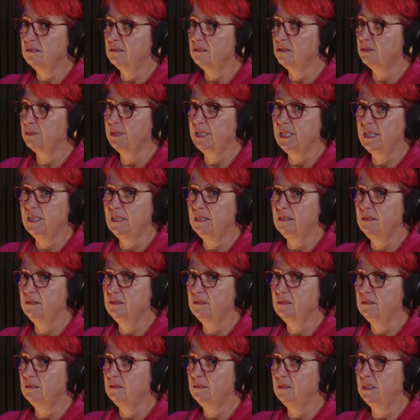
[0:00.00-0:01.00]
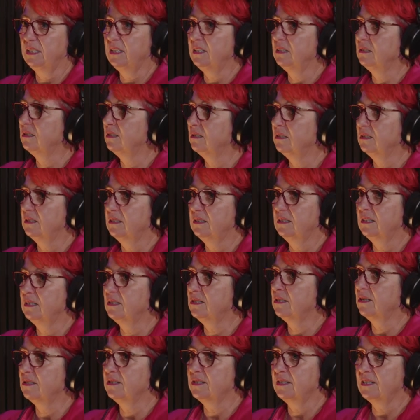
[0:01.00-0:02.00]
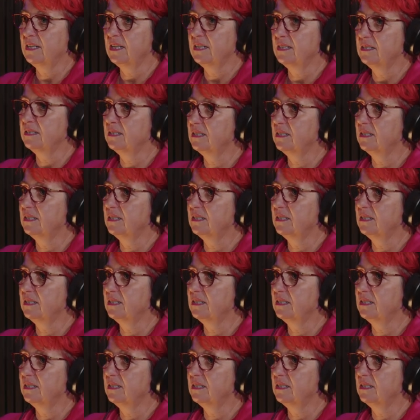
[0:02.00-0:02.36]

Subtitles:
20 years since I started